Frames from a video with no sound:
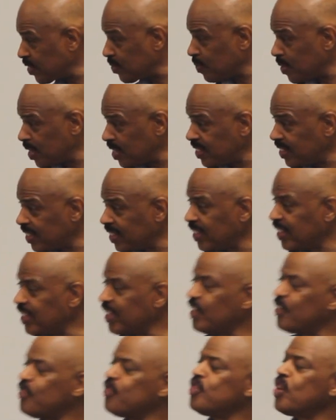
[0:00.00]
each one.
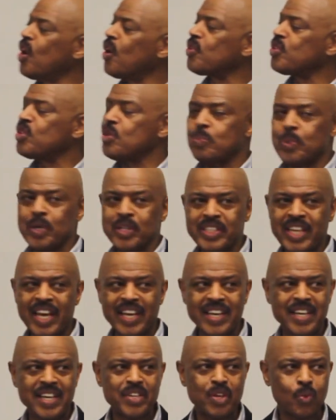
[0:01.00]
No, you put
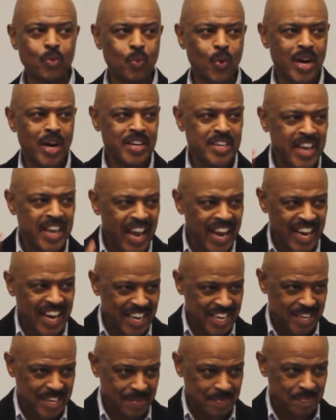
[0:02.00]
that under one
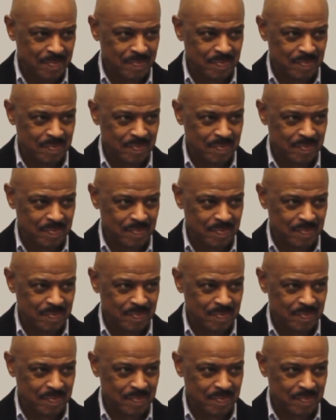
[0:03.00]
name.